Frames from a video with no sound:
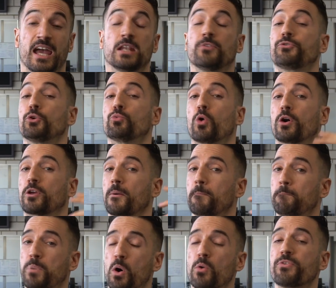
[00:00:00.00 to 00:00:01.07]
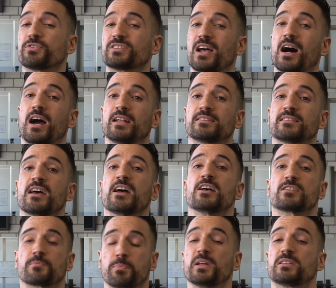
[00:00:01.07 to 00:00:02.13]
And if you work both sides,
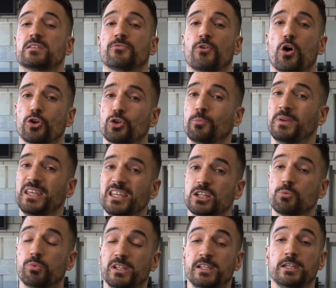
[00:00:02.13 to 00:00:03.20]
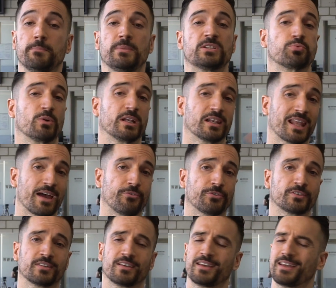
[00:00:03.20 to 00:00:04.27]
split the volume equally between
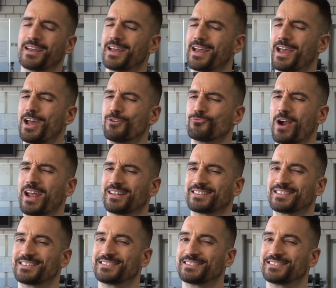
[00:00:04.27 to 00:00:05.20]
left and right.